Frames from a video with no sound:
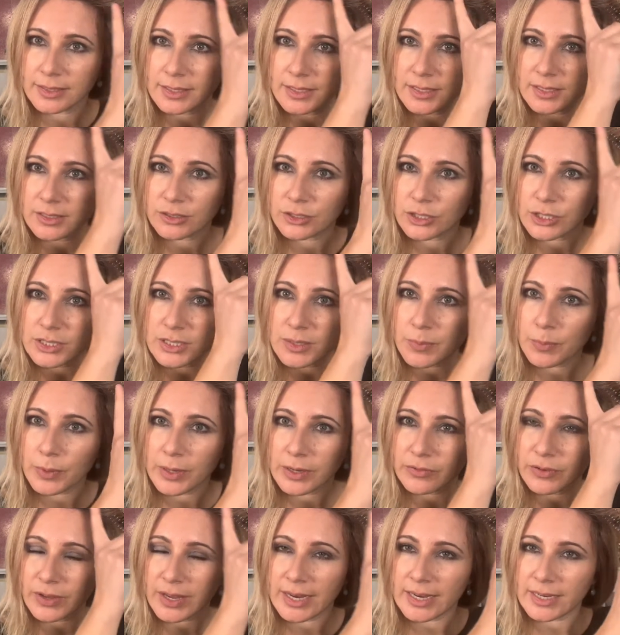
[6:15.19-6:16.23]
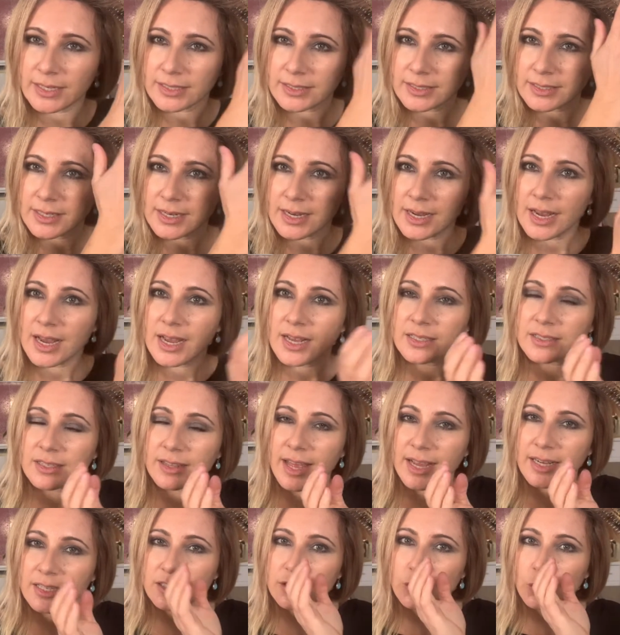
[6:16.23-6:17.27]
It's just a bit of heat. So
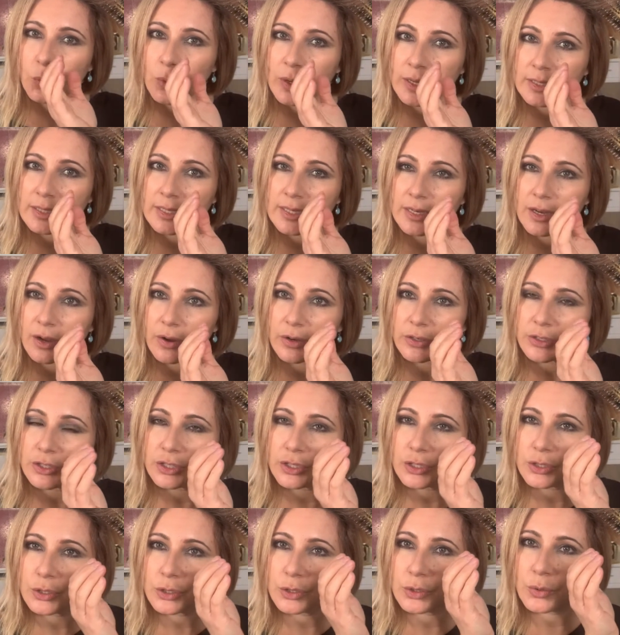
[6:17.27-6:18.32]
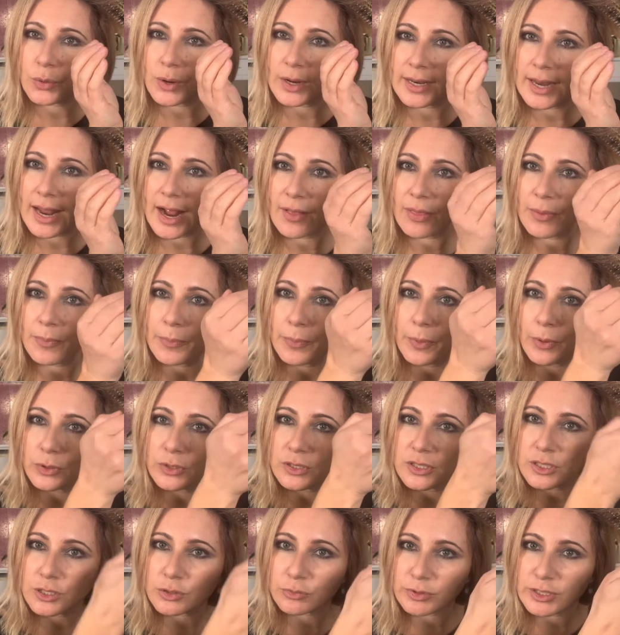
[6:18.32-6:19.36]
that's quickly going to allow the bonds
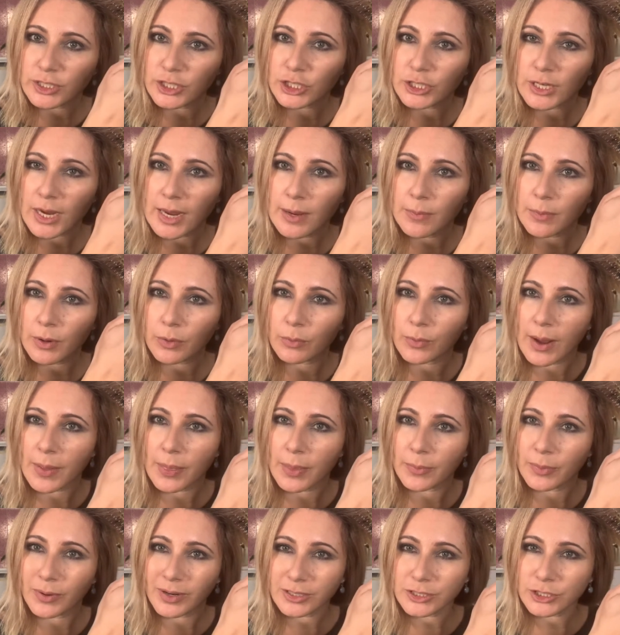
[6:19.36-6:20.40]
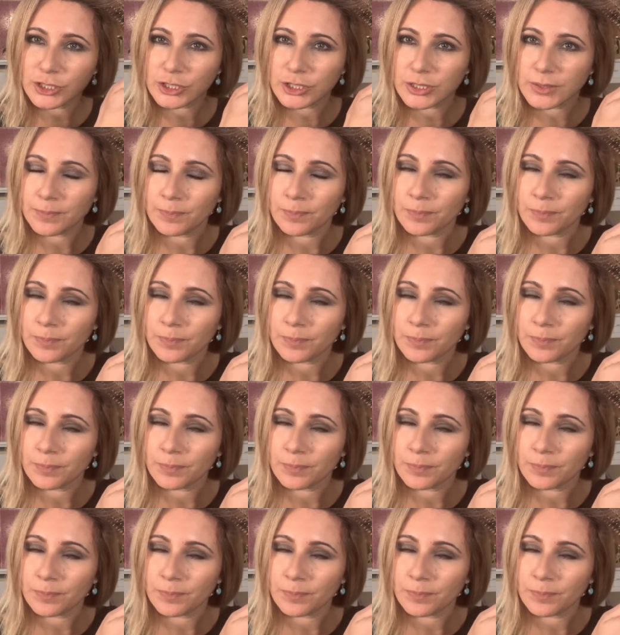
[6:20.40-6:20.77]
to reshape around the brush.